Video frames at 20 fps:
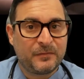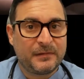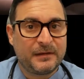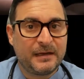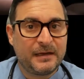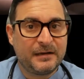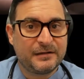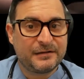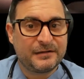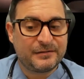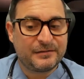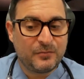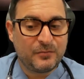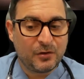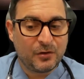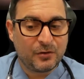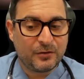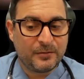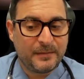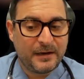They eat a
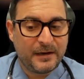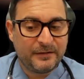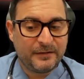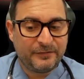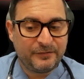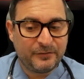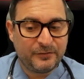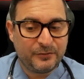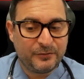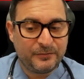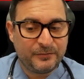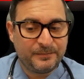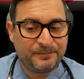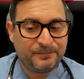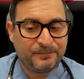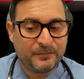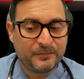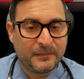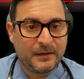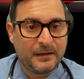smaller amount of food
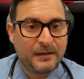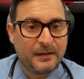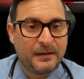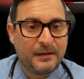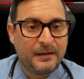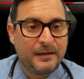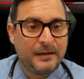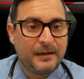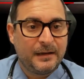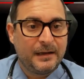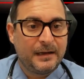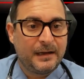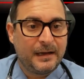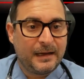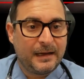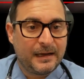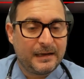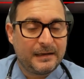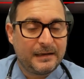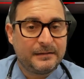
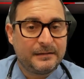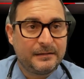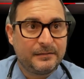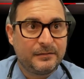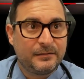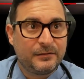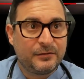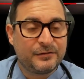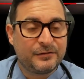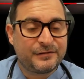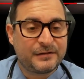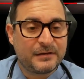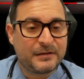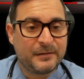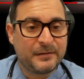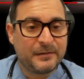and their stomach